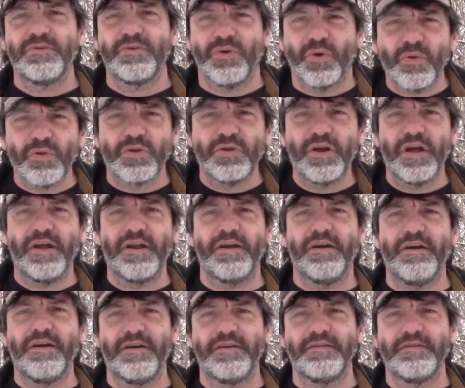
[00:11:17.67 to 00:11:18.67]
go learn how to
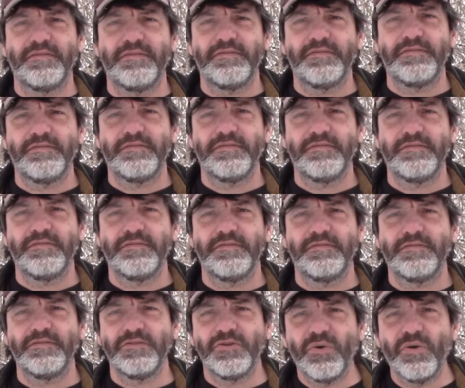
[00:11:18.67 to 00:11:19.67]
hunt.
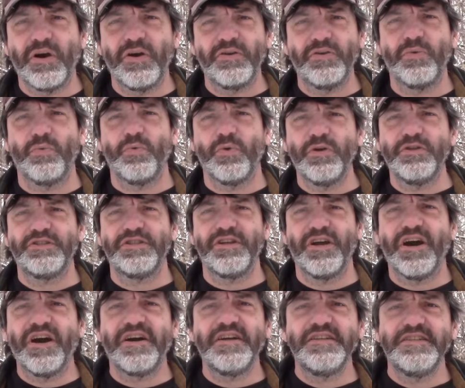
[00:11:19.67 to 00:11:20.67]
Go out in the woods and
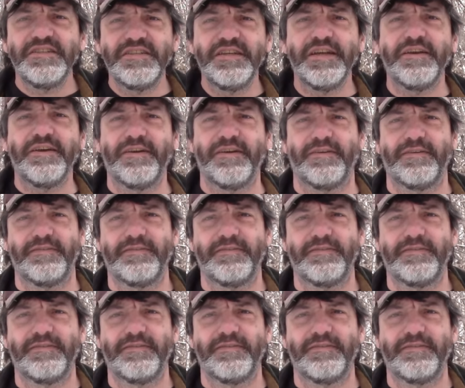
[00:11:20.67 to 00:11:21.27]
hunt deer.